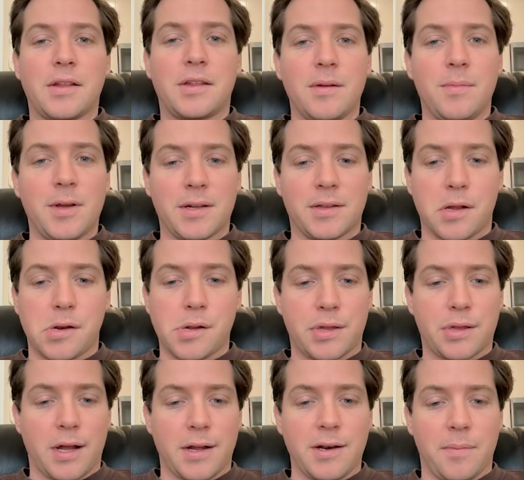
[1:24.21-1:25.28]
you can see because I
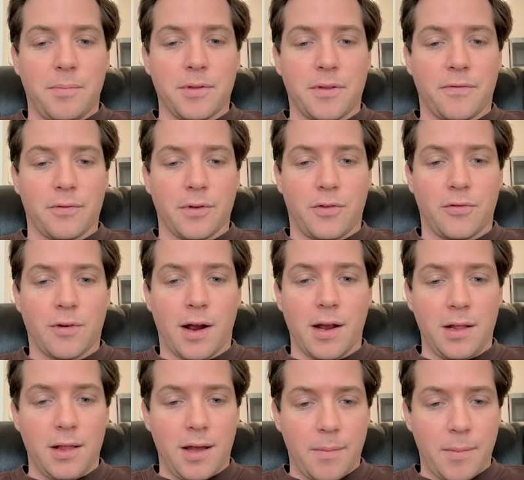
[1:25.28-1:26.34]
just signed up with a free
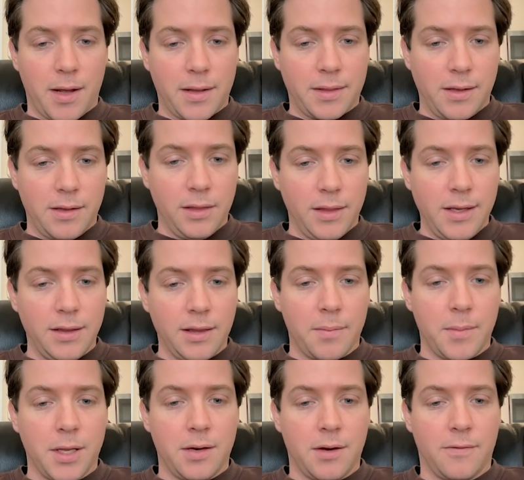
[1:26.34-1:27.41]
trial, I'm at the lead
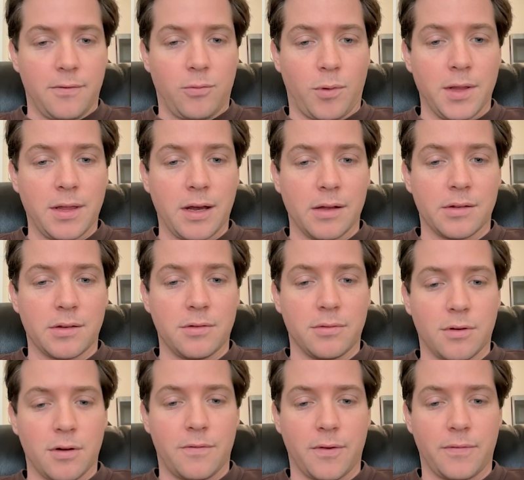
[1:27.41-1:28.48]
limit of
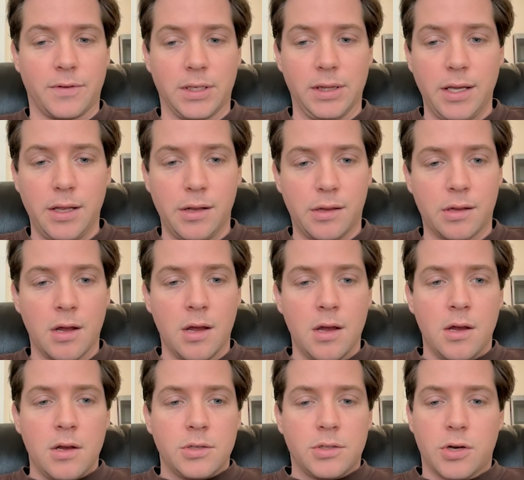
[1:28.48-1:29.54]
1,250 leads.
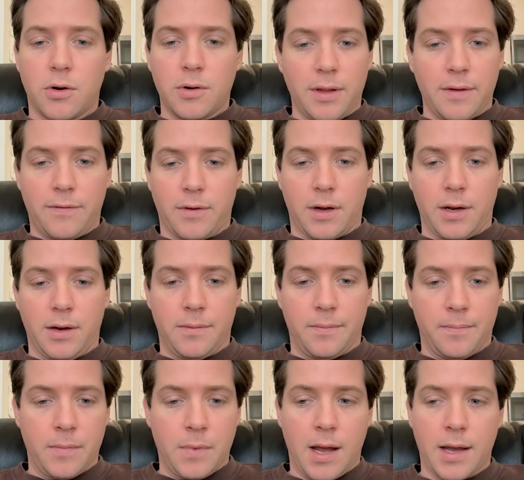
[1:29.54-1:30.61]
Totally fine.
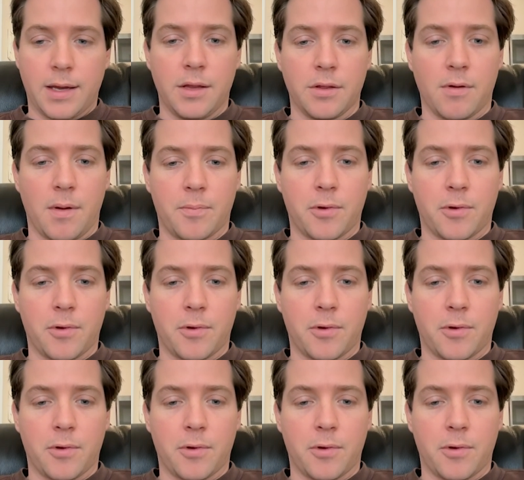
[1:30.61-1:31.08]
I can either